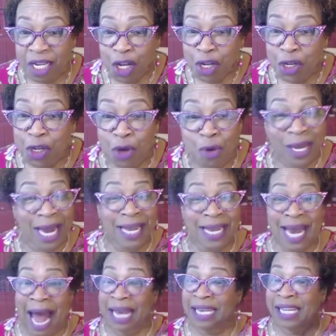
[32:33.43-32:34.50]
You
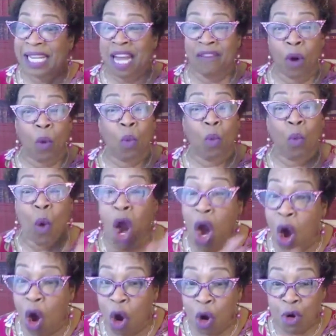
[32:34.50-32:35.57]
cannot give a
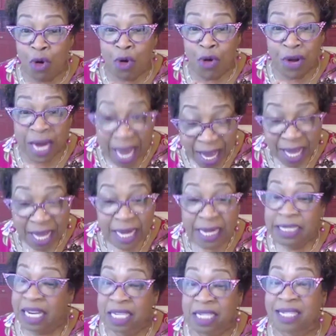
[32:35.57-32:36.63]
word
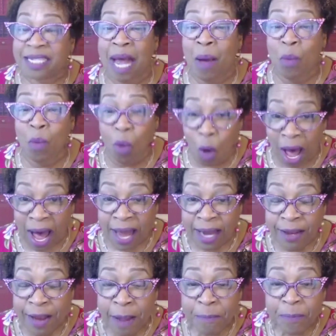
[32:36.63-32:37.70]
to
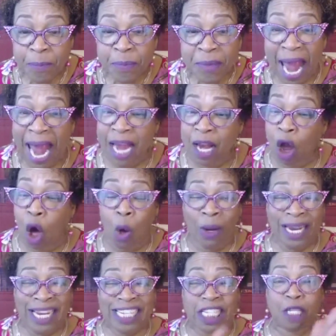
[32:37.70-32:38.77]
someone and
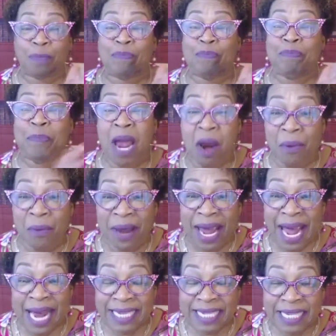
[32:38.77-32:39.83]
Holy
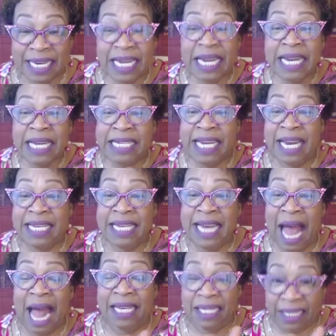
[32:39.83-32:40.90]
Spirit did
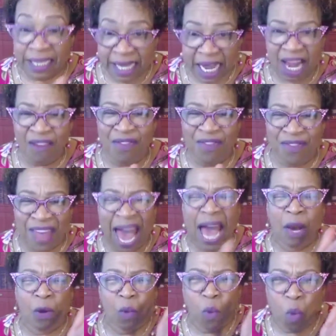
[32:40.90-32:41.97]
not give that
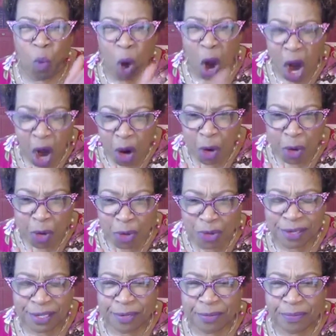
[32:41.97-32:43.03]
word.